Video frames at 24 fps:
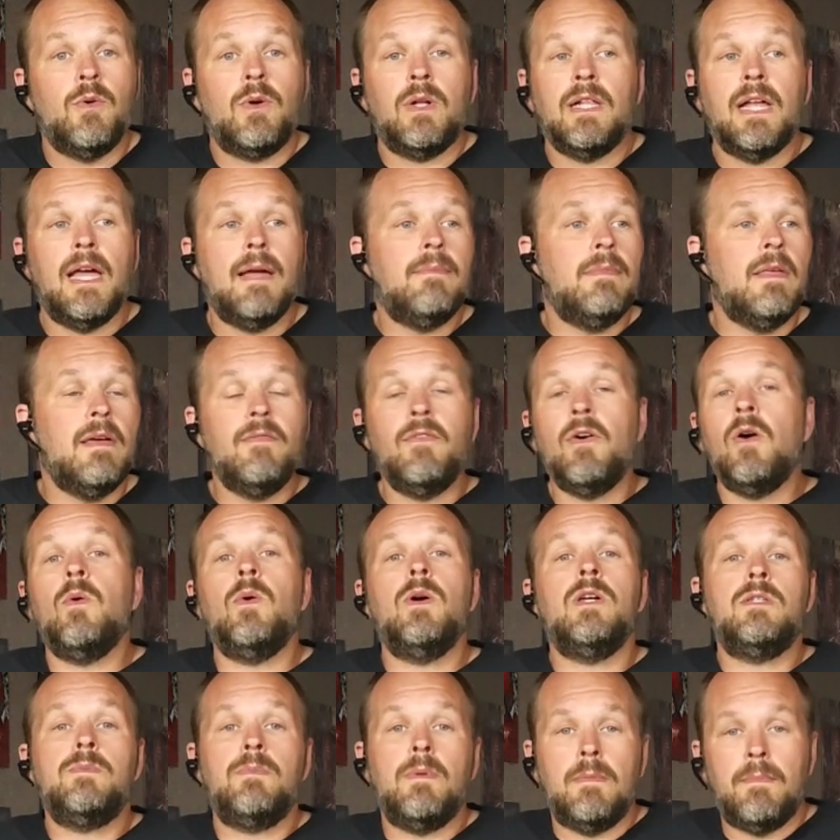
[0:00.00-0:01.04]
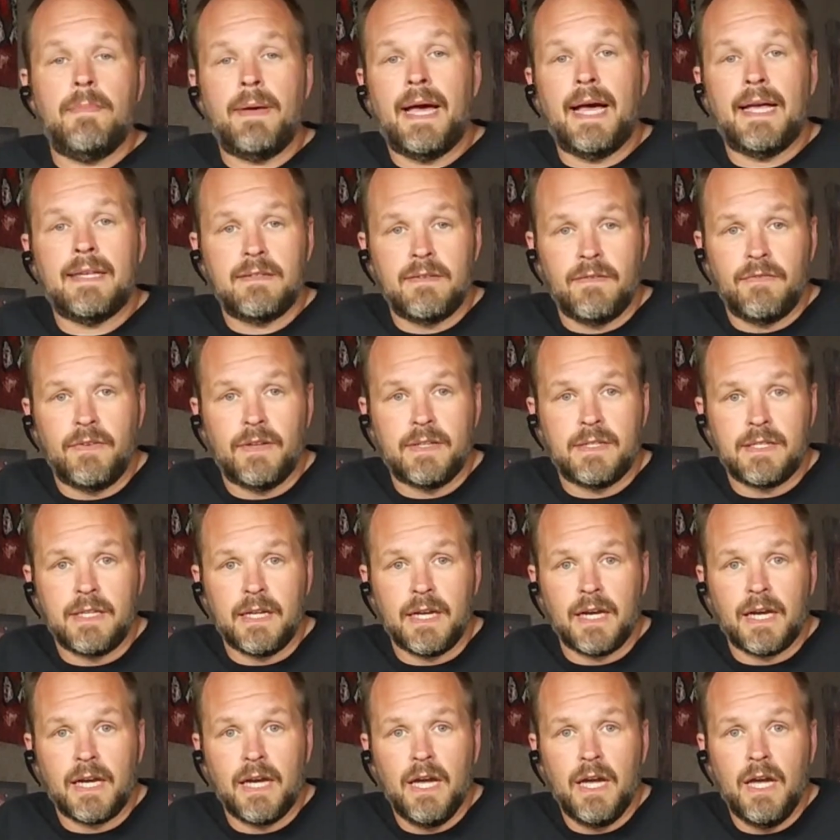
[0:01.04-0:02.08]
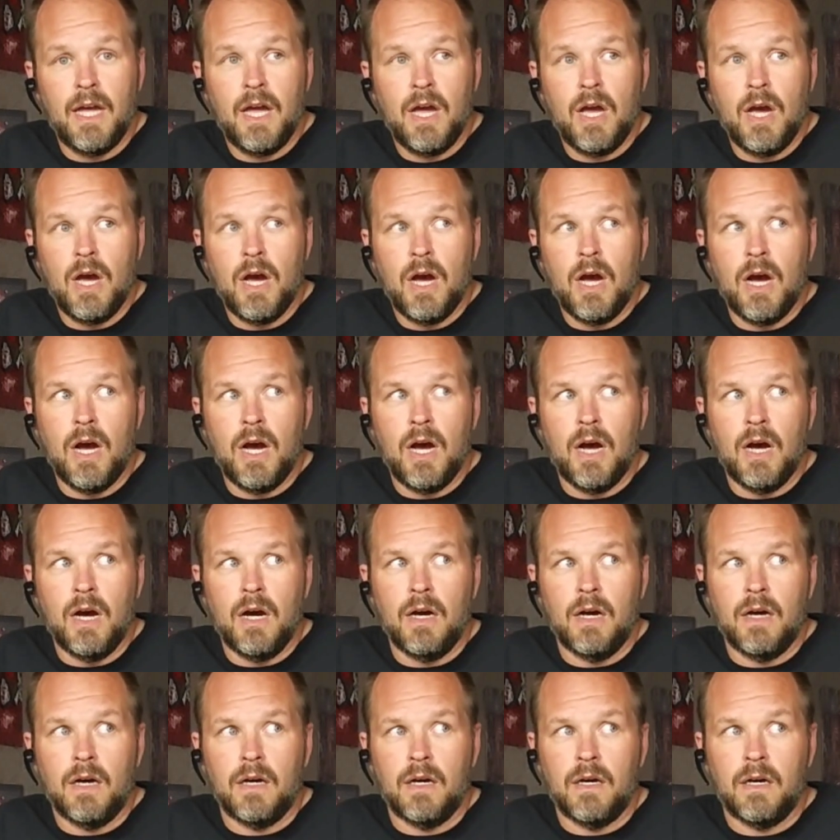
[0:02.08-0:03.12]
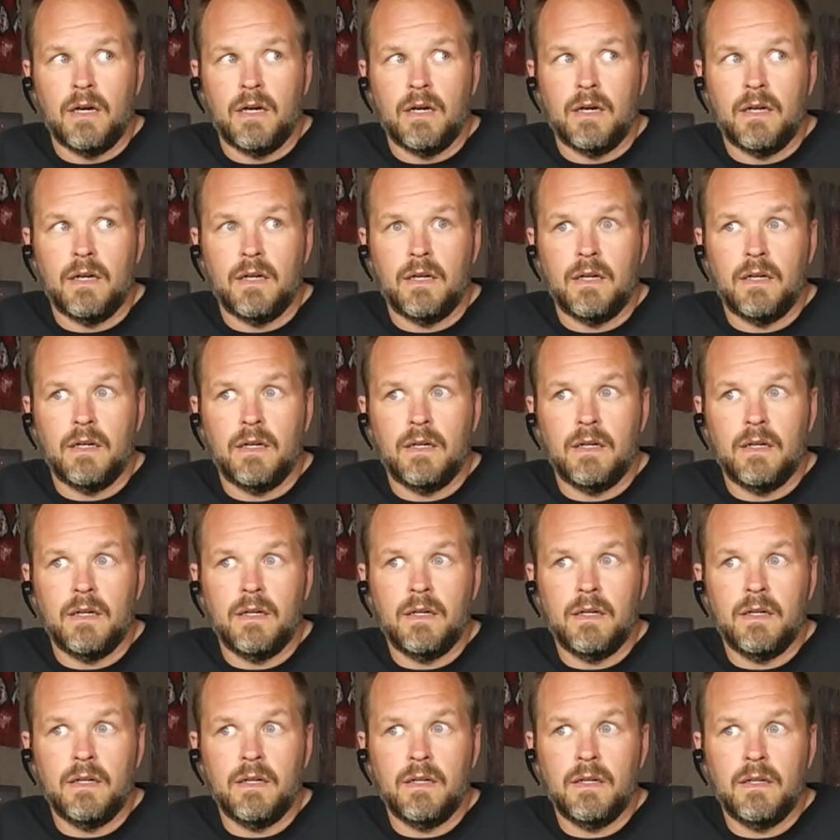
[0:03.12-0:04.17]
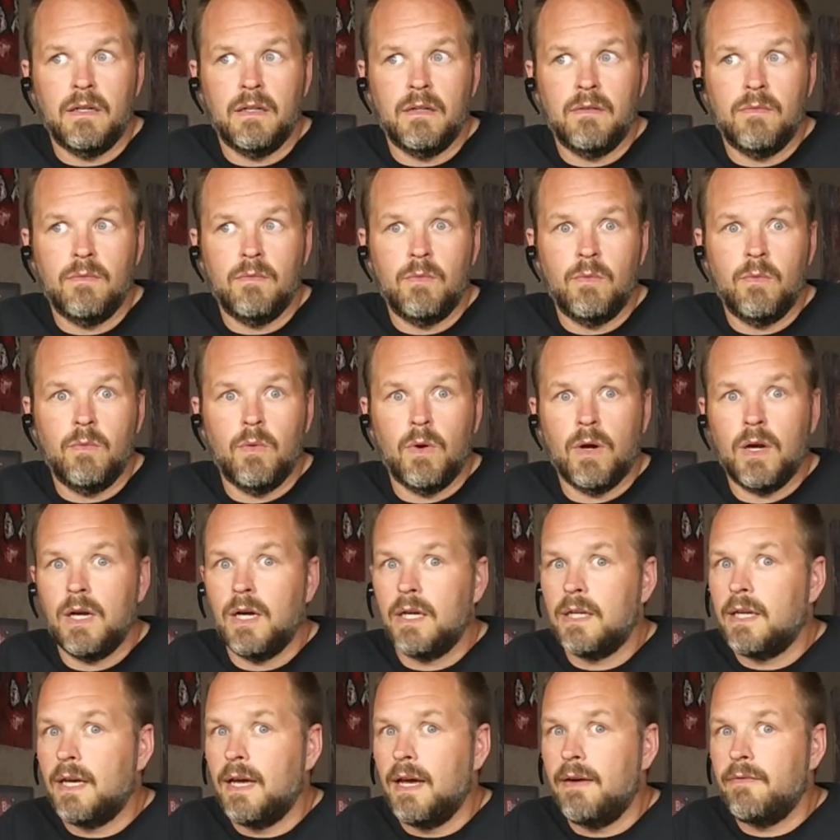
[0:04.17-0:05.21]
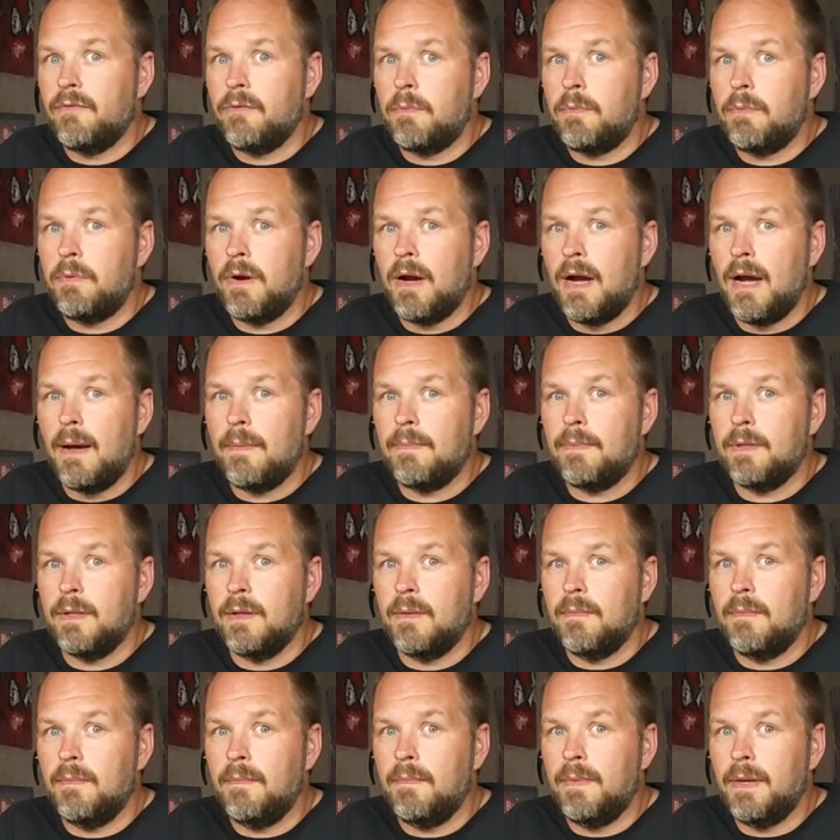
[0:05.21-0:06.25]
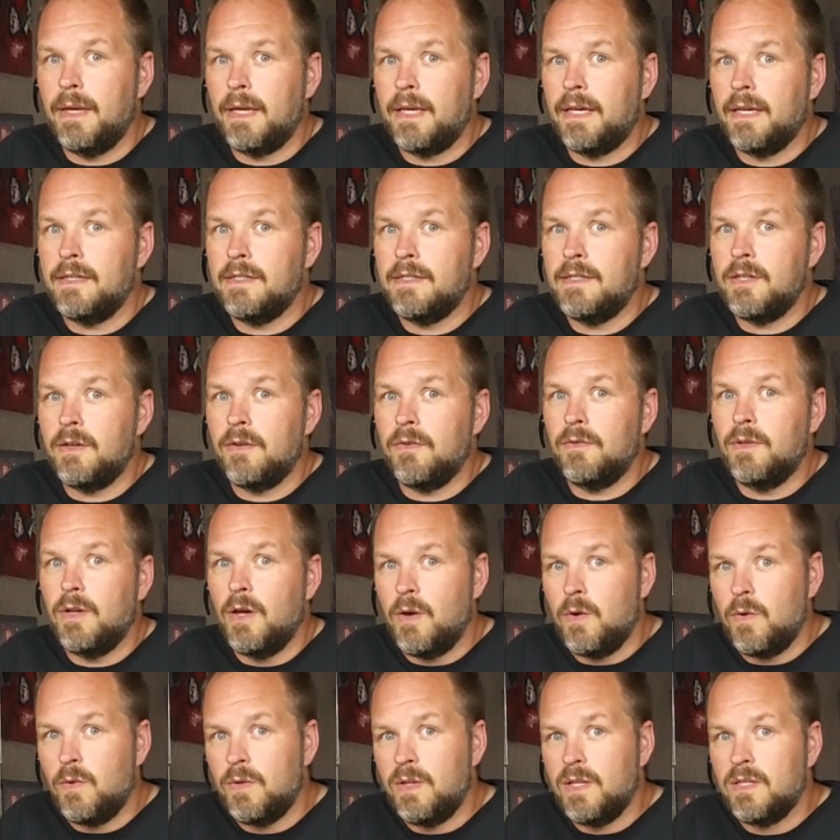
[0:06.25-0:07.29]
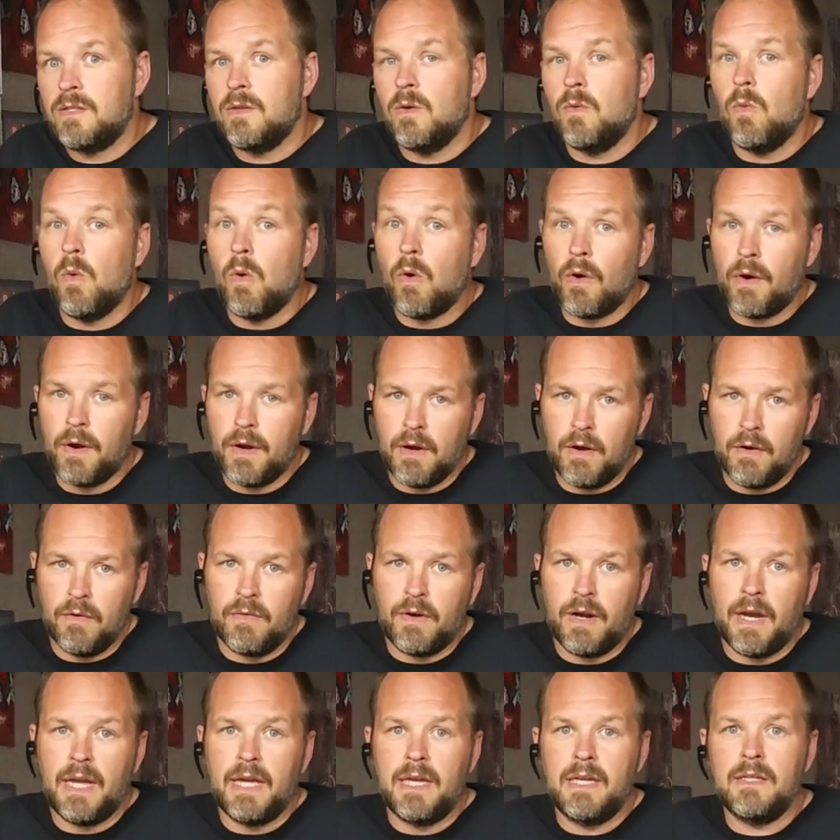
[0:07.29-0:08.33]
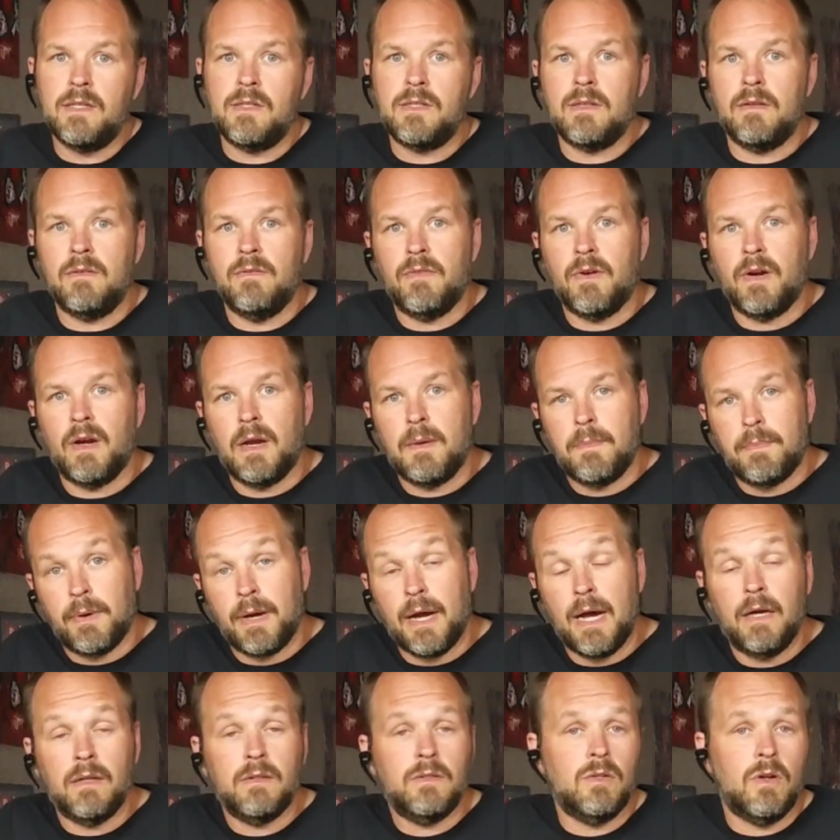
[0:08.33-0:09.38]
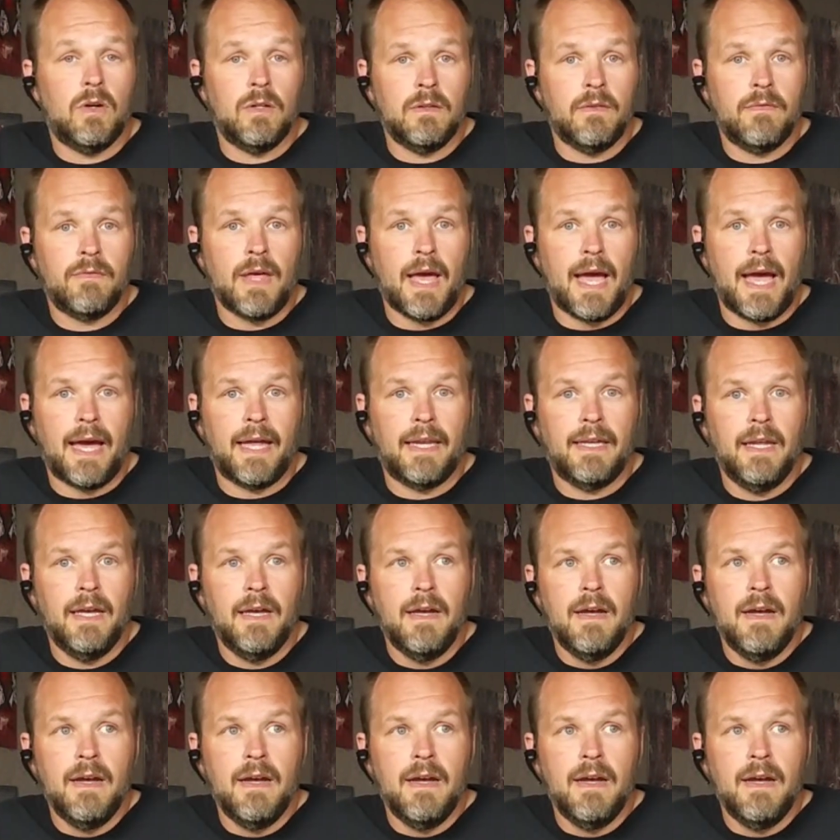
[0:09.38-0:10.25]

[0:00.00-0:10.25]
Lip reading: you claim they've always been pacifistic, we're gonna have a problem because they're known as a warrior race and very proud and all of that.